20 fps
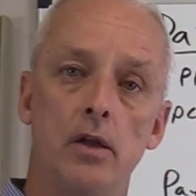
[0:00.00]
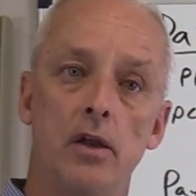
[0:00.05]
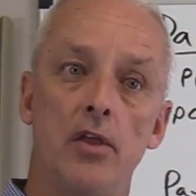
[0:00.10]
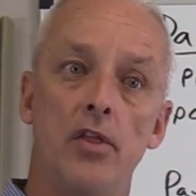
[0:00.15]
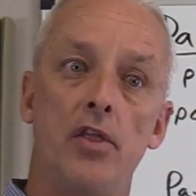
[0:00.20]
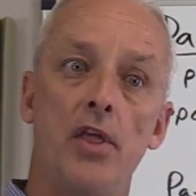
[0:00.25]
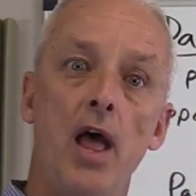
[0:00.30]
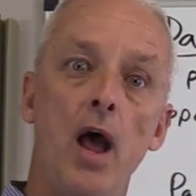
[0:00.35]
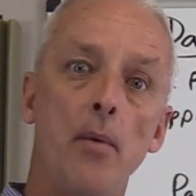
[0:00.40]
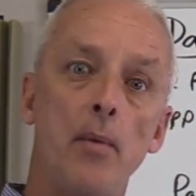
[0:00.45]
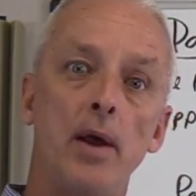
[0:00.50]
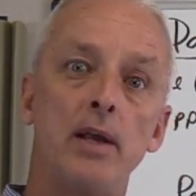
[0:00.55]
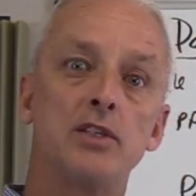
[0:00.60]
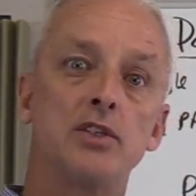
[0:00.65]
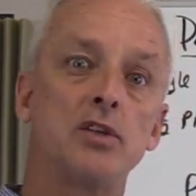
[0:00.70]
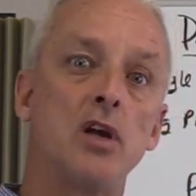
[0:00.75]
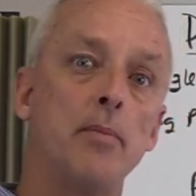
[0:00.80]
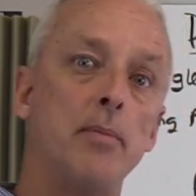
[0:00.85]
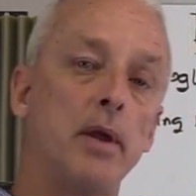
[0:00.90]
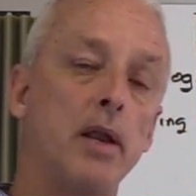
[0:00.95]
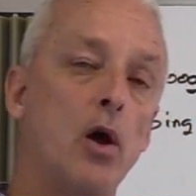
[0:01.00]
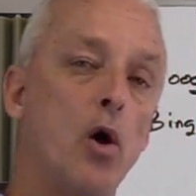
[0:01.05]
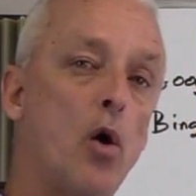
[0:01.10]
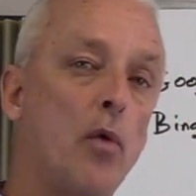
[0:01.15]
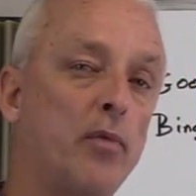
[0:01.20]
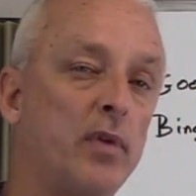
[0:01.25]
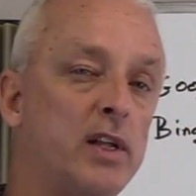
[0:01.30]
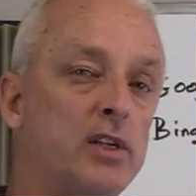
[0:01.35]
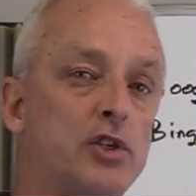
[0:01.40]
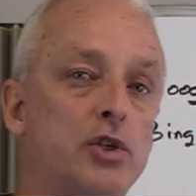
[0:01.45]
That way somebody
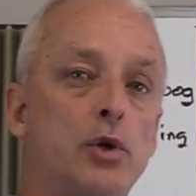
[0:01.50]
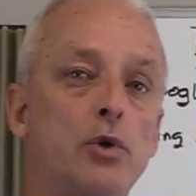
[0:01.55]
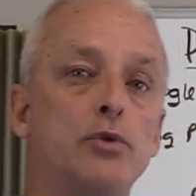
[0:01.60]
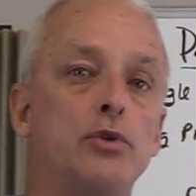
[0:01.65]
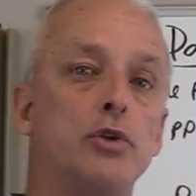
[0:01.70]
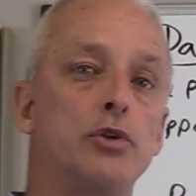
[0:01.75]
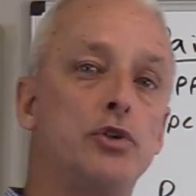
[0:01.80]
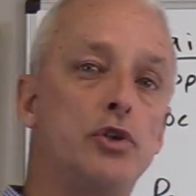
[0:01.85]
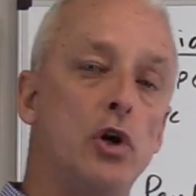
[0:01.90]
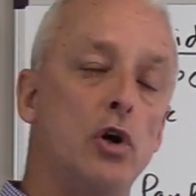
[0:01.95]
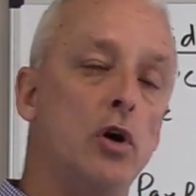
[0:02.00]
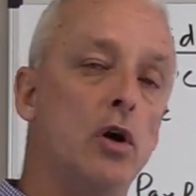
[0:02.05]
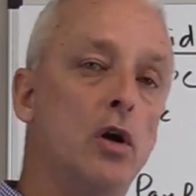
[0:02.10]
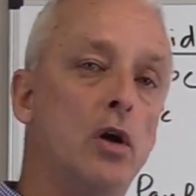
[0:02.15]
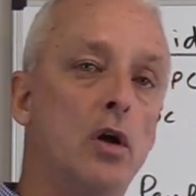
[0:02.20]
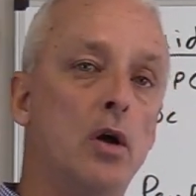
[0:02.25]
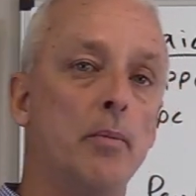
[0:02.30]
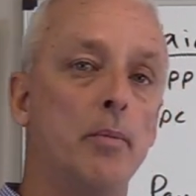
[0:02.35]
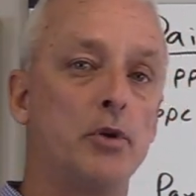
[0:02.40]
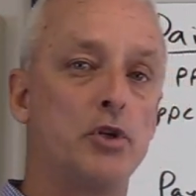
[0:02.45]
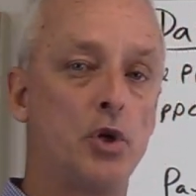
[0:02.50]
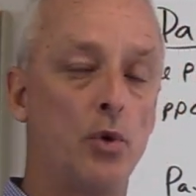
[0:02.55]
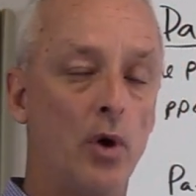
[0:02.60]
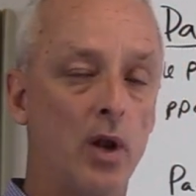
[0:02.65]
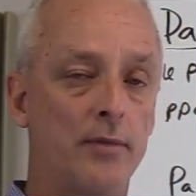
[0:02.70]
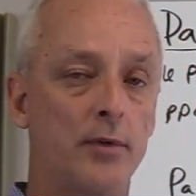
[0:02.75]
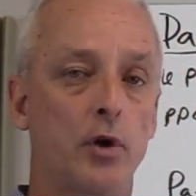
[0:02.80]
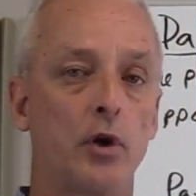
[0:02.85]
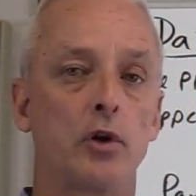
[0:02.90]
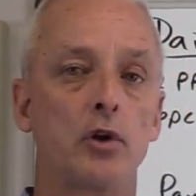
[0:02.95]
hopefully chooses you. But you want
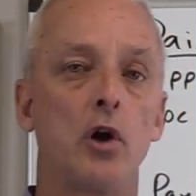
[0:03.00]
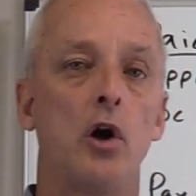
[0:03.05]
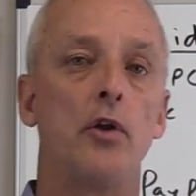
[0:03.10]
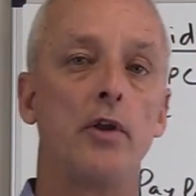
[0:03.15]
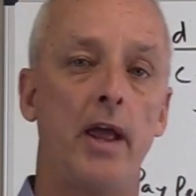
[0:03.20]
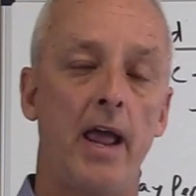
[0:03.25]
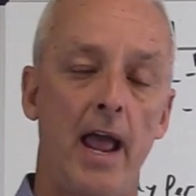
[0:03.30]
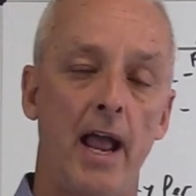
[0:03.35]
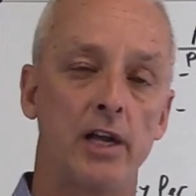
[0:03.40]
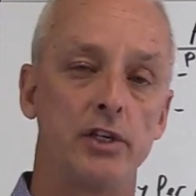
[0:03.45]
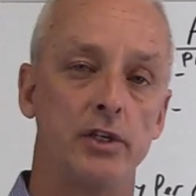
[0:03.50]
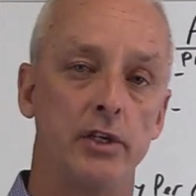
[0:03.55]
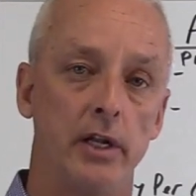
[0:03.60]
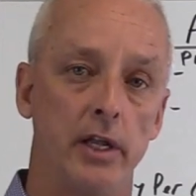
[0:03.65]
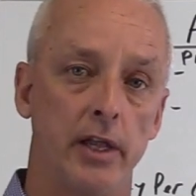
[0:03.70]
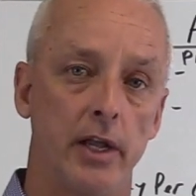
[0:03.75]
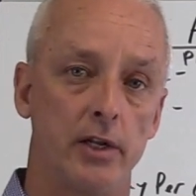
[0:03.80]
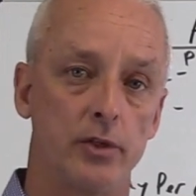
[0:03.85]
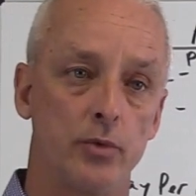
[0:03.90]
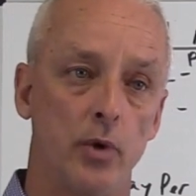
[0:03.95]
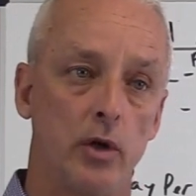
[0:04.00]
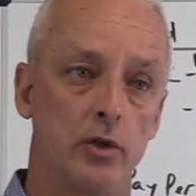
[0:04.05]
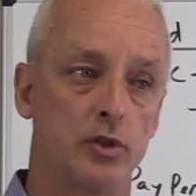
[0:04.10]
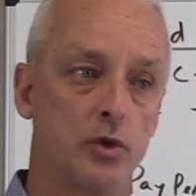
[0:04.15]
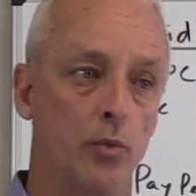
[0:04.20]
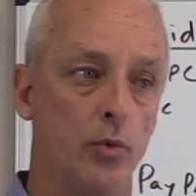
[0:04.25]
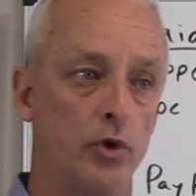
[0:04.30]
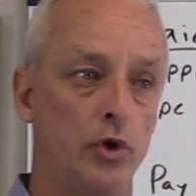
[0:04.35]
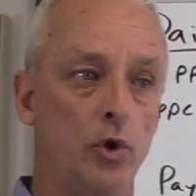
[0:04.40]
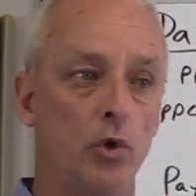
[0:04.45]
to have a good call to action in that as well. So
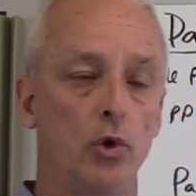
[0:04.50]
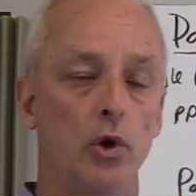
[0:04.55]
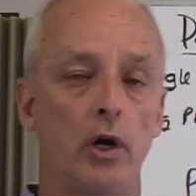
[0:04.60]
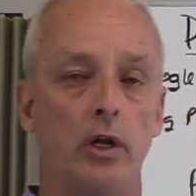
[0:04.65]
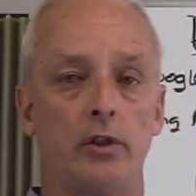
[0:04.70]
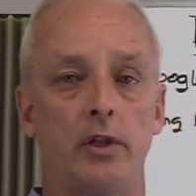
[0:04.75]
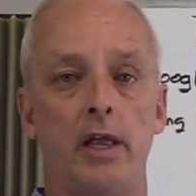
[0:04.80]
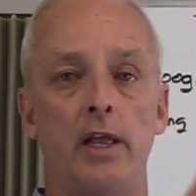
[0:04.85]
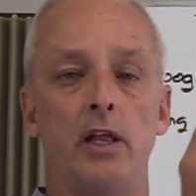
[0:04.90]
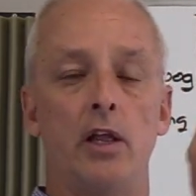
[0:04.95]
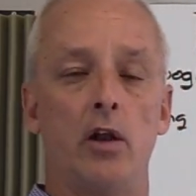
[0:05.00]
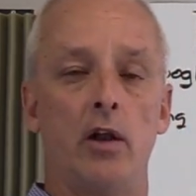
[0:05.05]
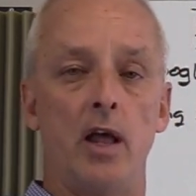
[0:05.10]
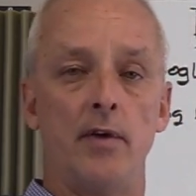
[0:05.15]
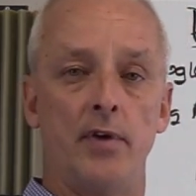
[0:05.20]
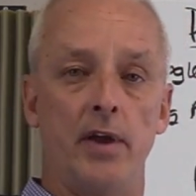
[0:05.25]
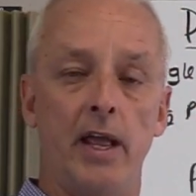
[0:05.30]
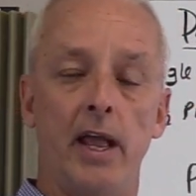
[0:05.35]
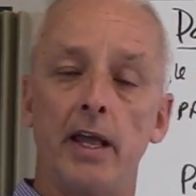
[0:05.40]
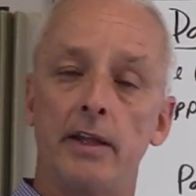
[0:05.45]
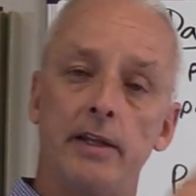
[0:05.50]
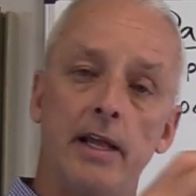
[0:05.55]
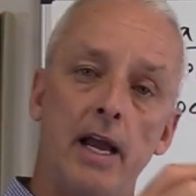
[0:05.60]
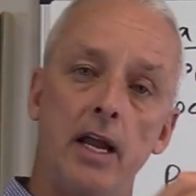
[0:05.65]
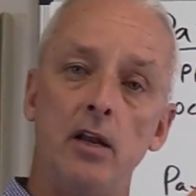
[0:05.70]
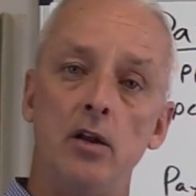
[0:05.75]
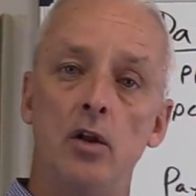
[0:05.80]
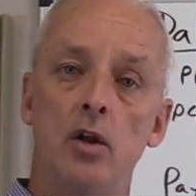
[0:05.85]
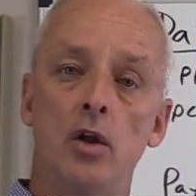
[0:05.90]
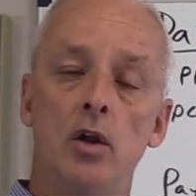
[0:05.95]
when you look at it'll have a
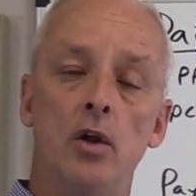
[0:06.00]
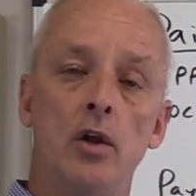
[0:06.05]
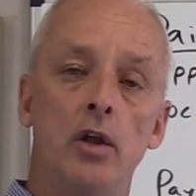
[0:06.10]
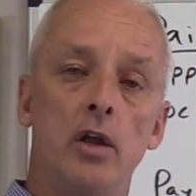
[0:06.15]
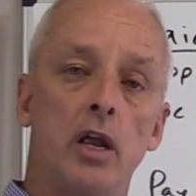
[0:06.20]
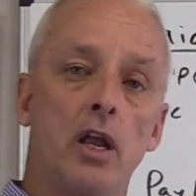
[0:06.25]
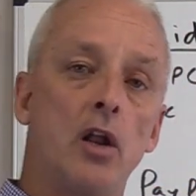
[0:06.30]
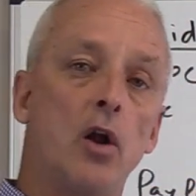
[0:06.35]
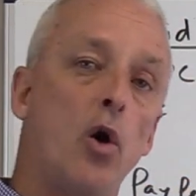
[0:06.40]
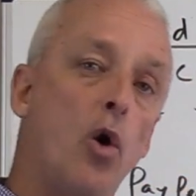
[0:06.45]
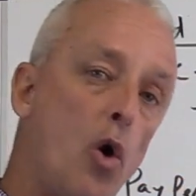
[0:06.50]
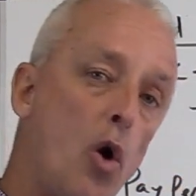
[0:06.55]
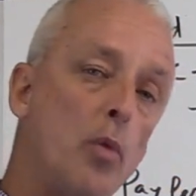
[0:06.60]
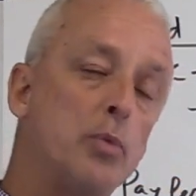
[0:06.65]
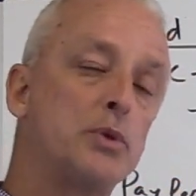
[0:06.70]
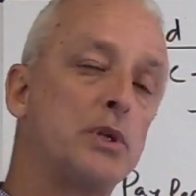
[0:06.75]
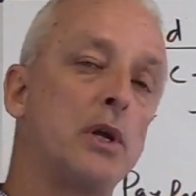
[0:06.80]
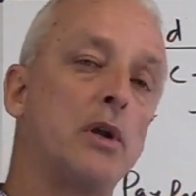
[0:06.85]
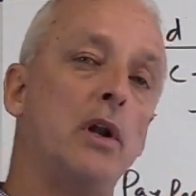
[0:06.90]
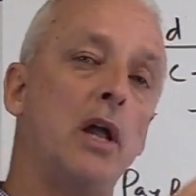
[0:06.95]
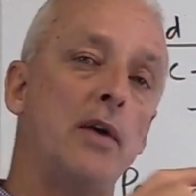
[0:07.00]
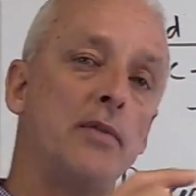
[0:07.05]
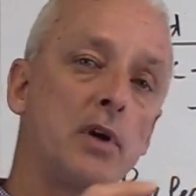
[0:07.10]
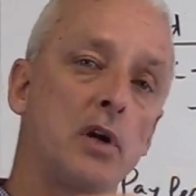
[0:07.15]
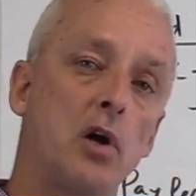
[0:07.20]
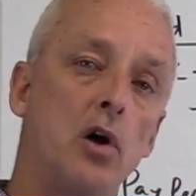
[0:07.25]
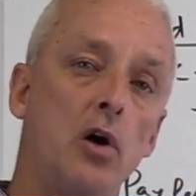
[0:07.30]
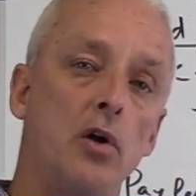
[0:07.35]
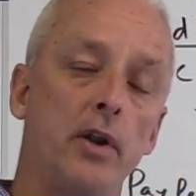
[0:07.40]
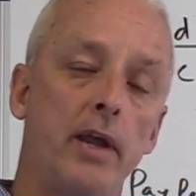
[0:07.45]
headline. In hopes it'll have a
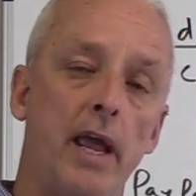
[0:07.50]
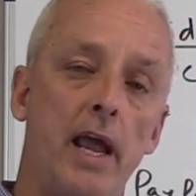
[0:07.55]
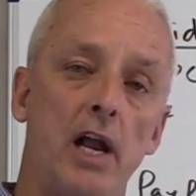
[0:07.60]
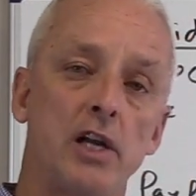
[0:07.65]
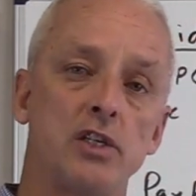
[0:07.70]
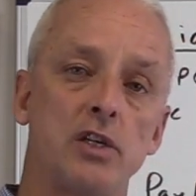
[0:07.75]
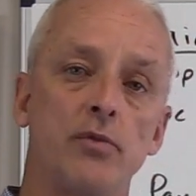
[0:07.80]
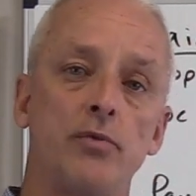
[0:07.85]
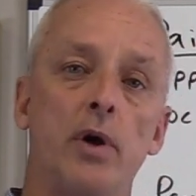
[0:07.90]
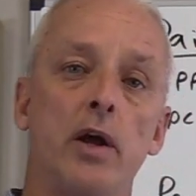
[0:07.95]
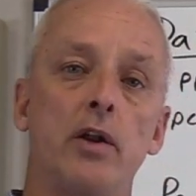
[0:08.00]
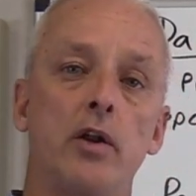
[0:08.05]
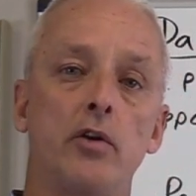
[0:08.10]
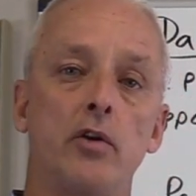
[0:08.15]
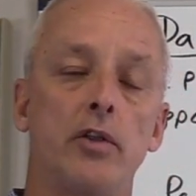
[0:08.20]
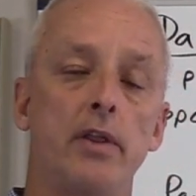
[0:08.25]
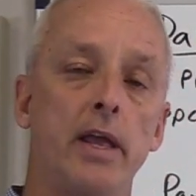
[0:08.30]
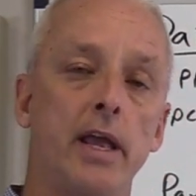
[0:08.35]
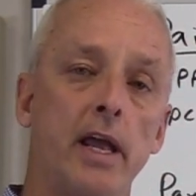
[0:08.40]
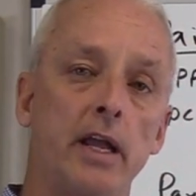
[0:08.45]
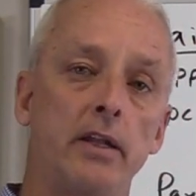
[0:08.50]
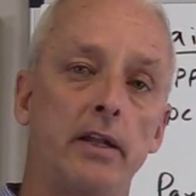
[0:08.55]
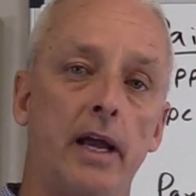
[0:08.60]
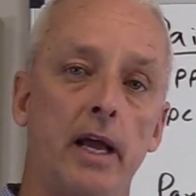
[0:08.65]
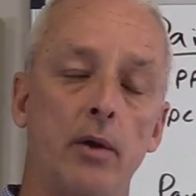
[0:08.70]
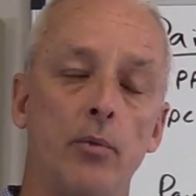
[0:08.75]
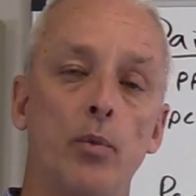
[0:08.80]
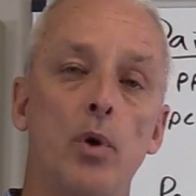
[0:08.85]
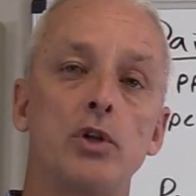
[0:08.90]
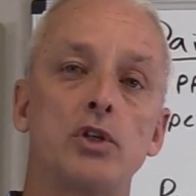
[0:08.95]
call to action right under the
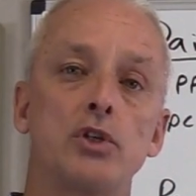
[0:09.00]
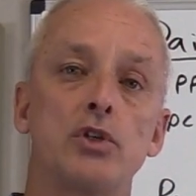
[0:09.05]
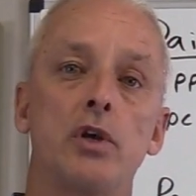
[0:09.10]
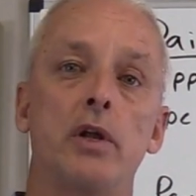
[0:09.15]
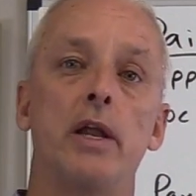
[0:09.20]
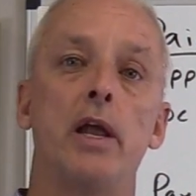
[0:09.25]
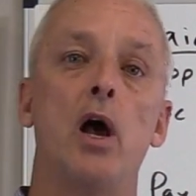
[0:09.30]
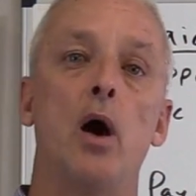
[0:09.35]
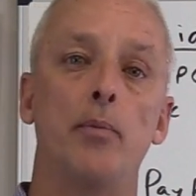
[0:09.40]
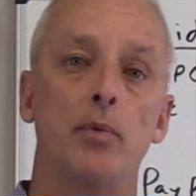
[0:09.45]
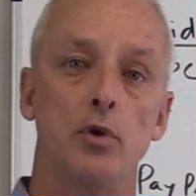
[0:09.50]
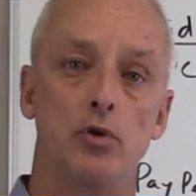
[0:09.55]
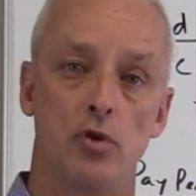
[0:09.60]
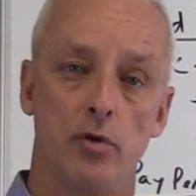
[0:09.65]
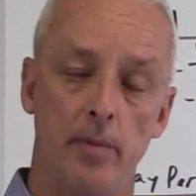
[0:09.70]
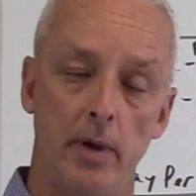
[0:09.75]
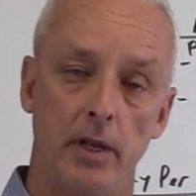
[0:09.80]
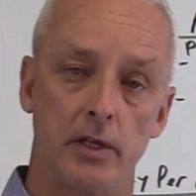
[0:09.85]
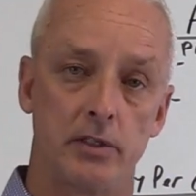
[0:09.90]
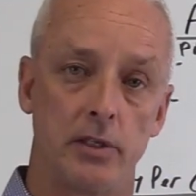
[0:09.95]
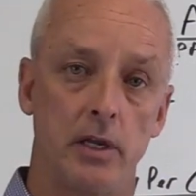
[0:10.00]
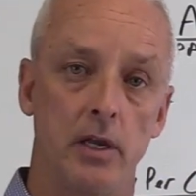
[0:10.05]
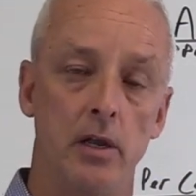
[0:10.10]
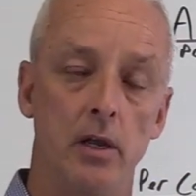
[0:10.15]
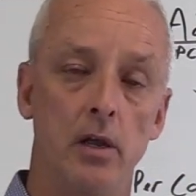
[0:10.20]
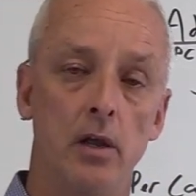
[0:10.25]
headline, which is going to help you tremendously.